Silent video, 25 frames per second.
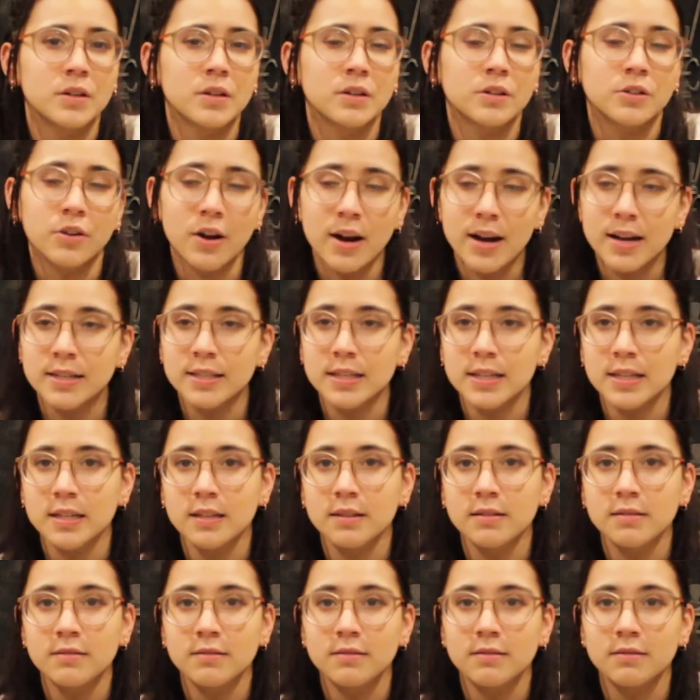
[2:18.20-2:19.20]

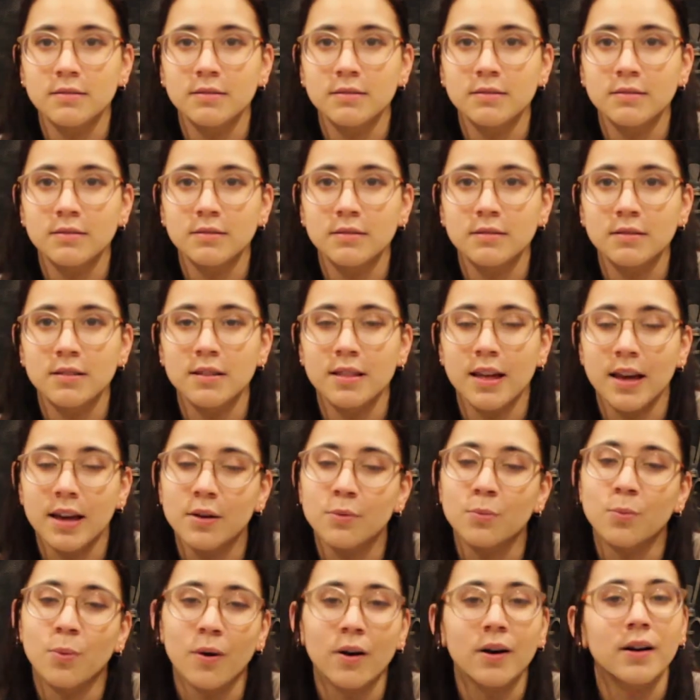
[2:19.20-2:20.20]
Granted,
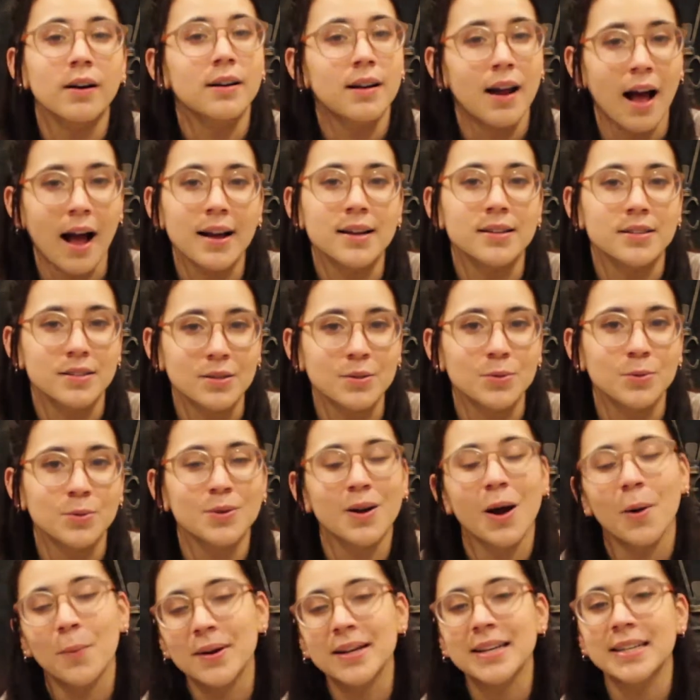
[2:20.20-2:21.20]
they were in high school
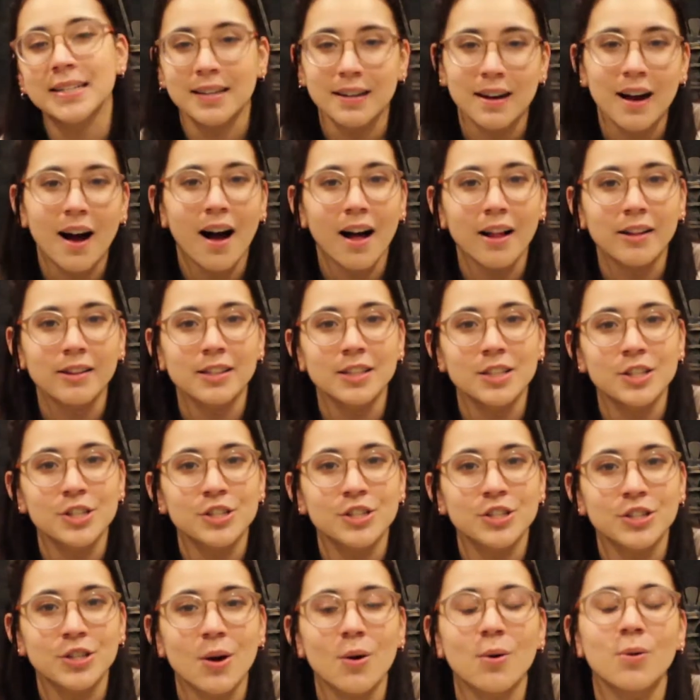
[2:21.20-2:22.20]
going into college,
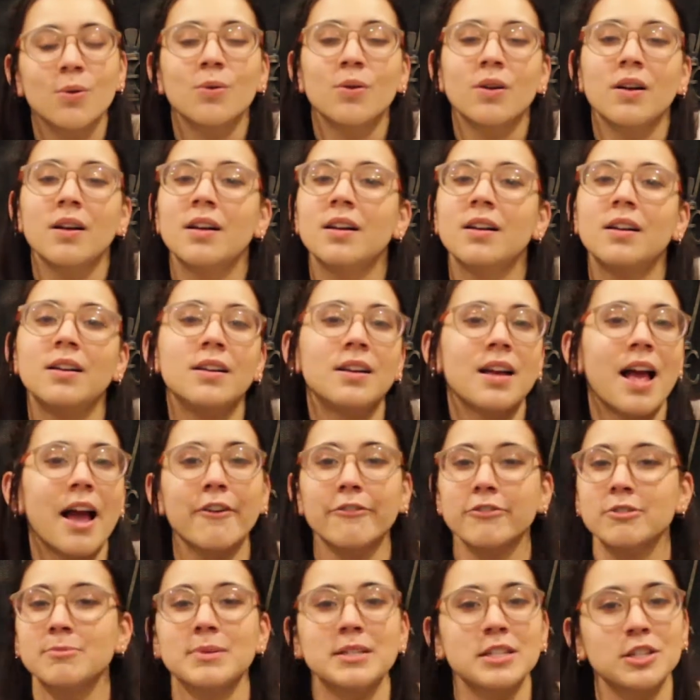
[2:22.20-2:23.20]
so
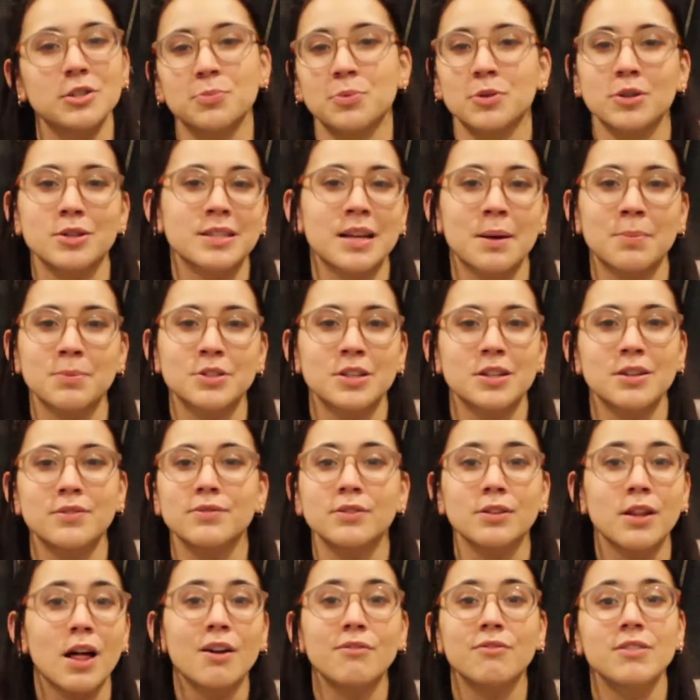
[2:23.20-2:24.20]
everybody's perception of
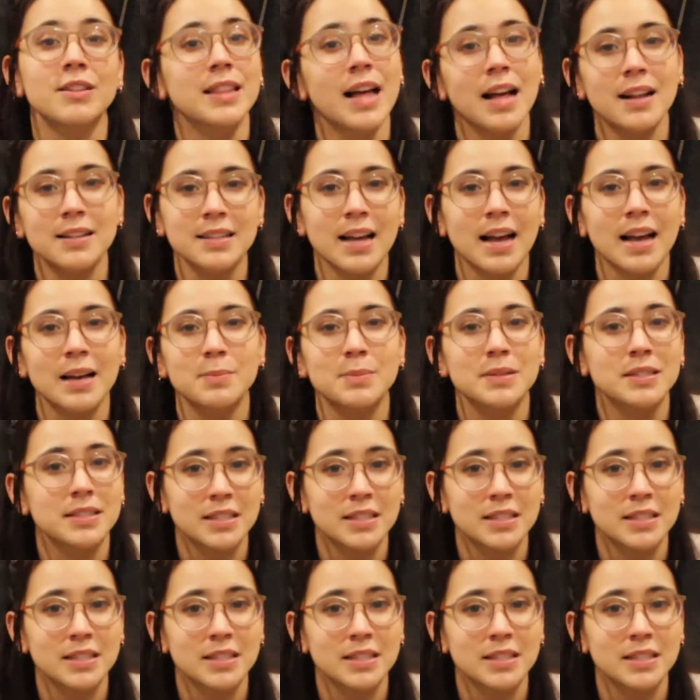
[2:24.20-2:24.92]
love at that time is